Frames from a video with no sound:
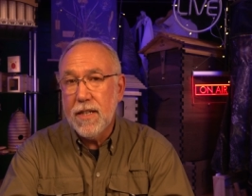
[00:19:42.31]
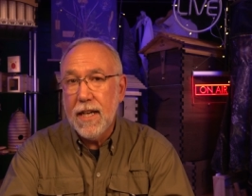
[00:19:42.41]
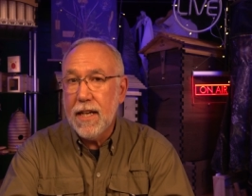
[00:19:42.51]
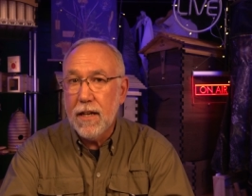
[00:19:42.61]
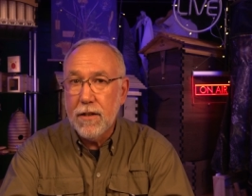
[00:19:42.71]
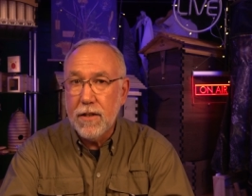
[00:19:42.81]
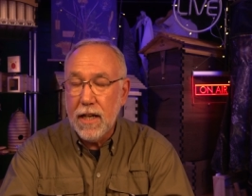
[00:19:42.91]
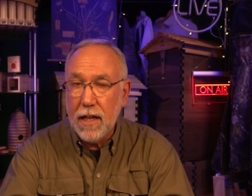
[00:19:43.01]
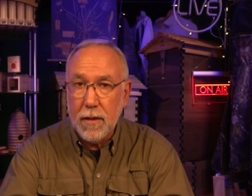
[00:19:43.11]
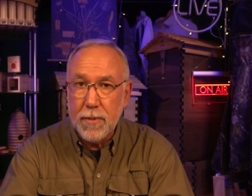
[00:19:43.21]
to take out
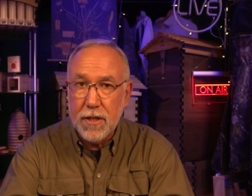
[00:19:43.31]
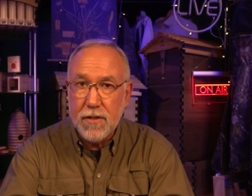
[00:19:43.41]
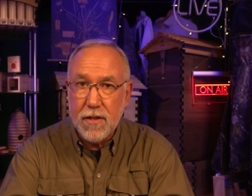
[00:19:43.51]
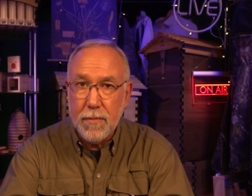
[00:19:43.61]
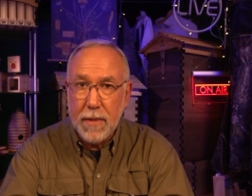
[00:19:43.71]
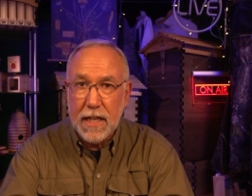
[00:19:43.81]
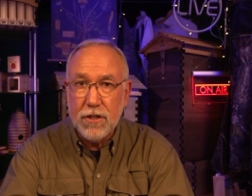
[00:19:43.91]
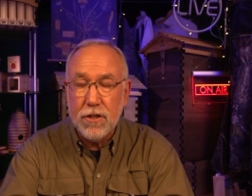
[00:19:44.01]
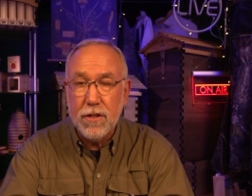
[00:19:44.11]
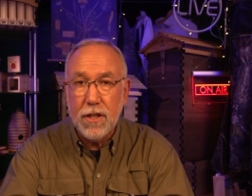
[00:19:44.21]
calipers and
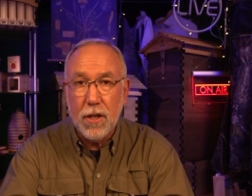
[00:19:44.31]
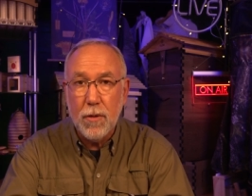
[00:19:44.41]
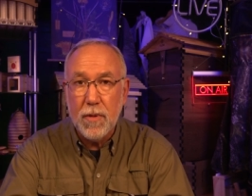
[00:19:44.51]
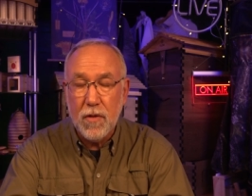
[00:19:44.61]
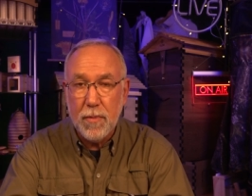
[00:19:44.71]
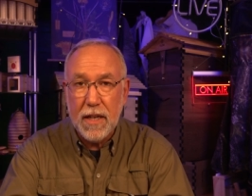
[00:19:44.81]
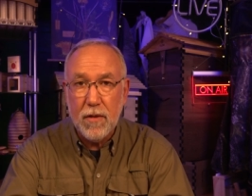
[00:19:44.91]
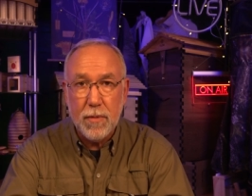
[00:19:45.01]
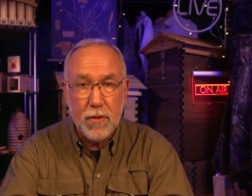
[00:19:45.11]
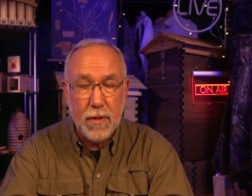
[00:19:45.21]
measure the open
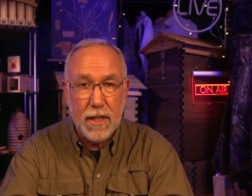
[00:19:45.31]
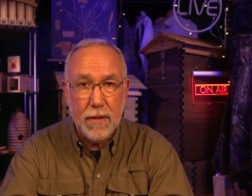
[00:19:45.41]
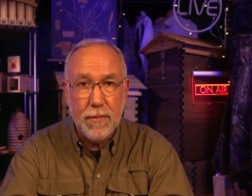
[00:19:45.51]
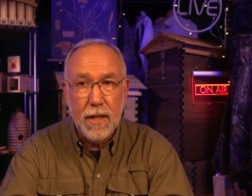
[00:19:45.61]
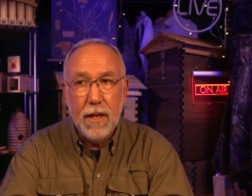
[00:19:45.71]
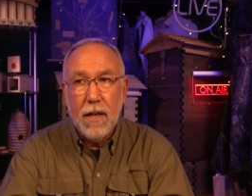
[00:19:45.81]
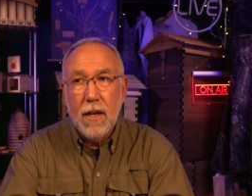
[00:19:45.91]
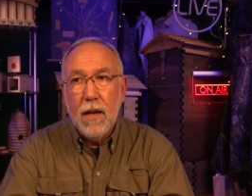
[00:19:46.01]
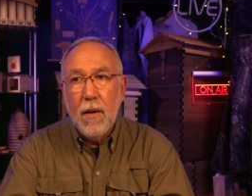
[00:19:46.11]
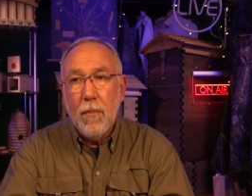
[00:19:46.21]
space between them,
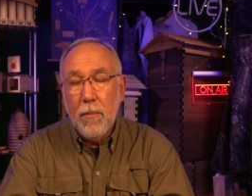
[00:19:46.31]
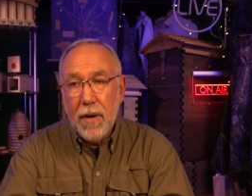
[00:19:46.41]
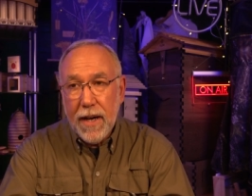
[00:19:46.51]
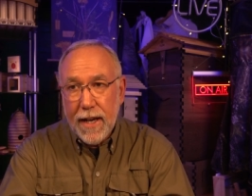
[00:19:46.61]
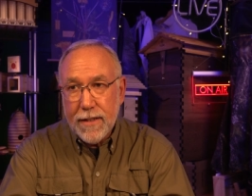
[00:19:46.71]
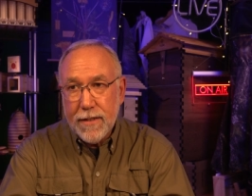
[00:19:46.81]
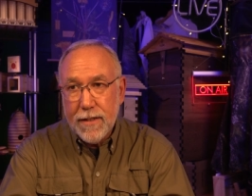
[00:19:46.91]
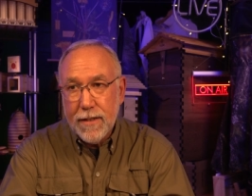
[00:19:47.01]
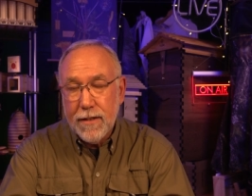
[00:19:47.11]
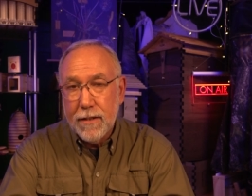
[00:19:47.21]

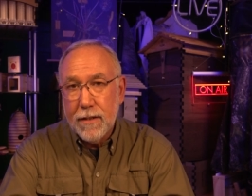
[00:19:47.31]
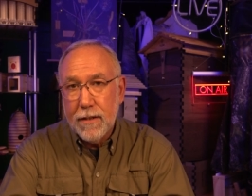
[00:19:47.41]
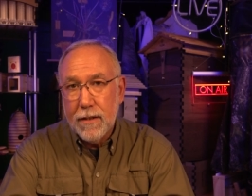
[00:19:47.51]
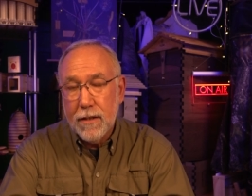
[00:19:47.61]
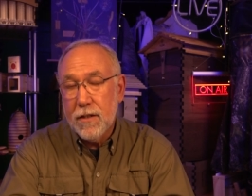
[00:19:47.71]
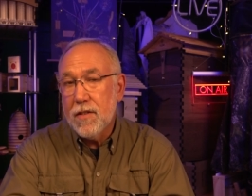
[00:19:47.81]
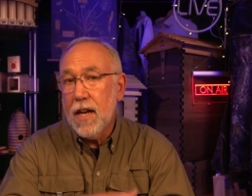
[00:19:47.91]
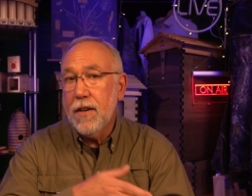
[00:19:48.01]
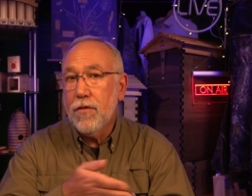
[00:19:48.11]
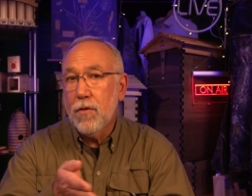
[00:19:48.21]
but the
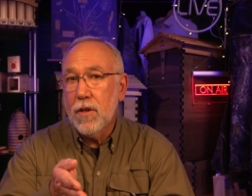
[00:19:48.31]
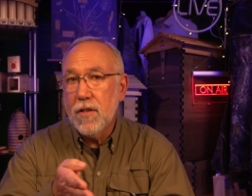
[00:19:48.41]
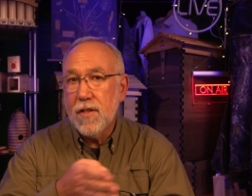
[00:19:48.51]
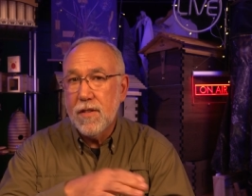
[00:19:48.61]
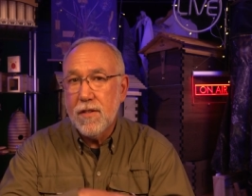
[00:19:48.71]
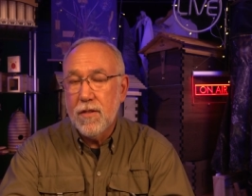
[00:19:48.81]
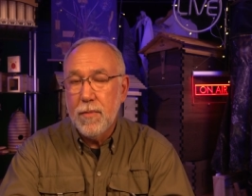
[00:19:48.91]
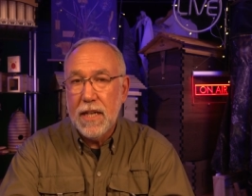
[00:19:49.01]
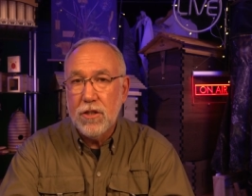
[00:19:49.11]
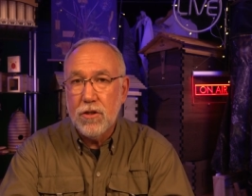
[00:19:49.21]
design, of course, is to
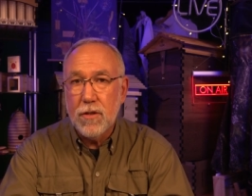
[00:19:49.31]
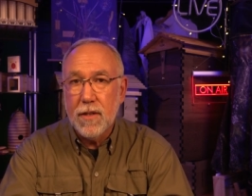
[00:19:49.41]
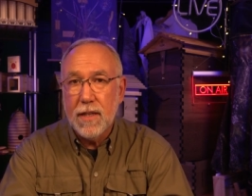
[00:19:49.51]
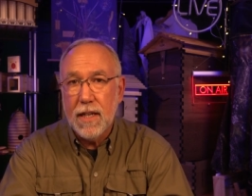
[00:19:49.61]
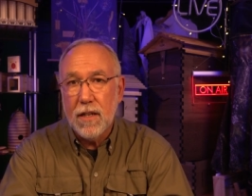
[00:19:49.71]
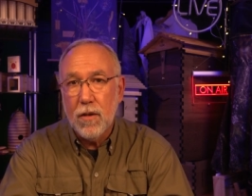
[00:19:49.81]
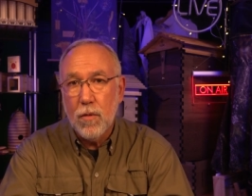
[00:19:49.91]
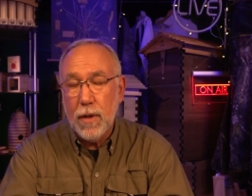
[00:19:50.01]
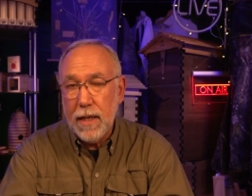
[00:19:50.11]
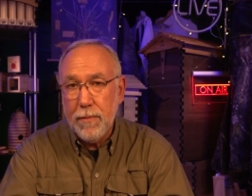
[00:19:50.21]
make sure that
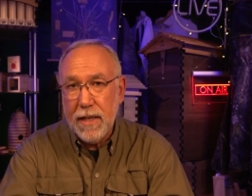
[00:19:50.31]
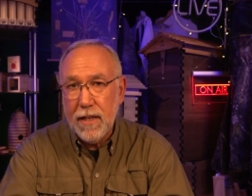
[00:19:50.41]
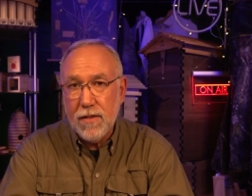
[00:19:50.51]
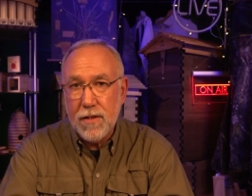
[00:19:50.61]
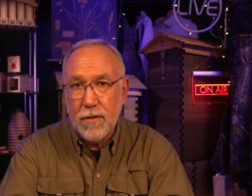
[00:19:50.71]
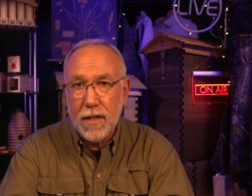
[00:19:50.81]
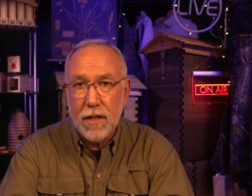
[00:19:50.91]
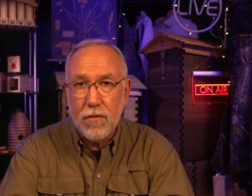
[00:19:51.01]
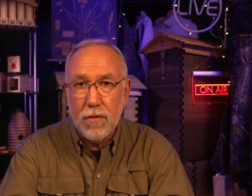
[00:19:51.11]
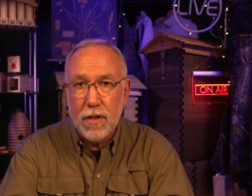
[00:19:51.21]
queen bees don't
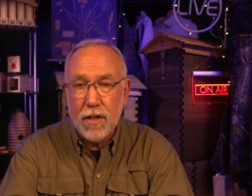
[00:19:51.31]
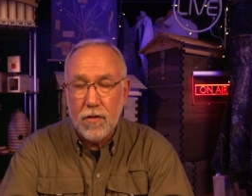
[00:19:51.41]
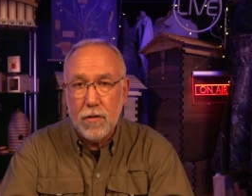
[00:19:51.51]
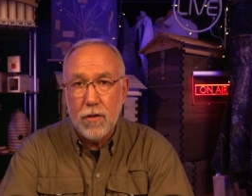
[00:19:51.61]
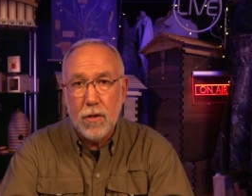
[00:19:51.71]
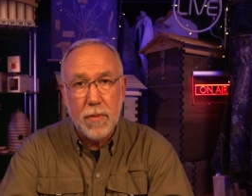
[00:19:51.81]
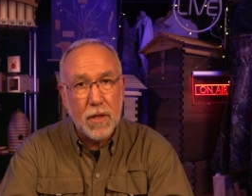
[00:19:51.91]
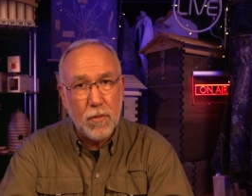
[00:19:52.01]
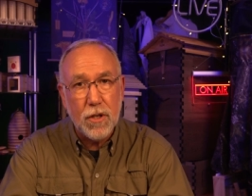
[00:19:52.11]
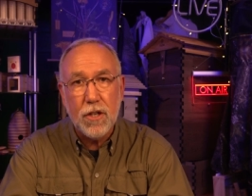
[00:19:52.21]
get through the excluder, but
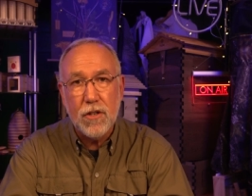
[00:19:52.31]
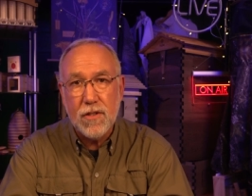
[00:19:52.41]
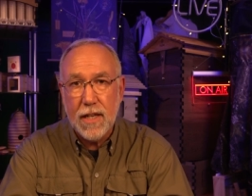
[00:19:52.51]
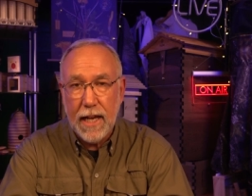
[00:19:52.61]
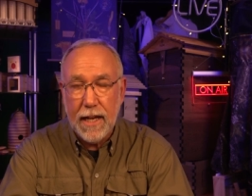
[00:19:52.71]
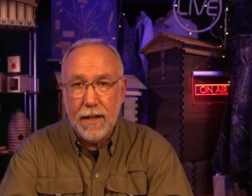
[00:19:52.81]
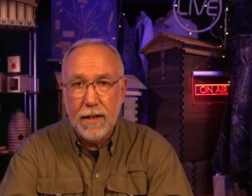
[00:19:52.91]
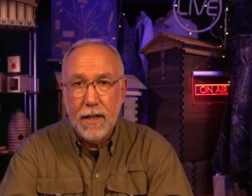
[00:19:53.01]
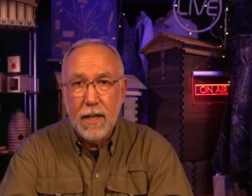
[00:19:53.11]
the workers can.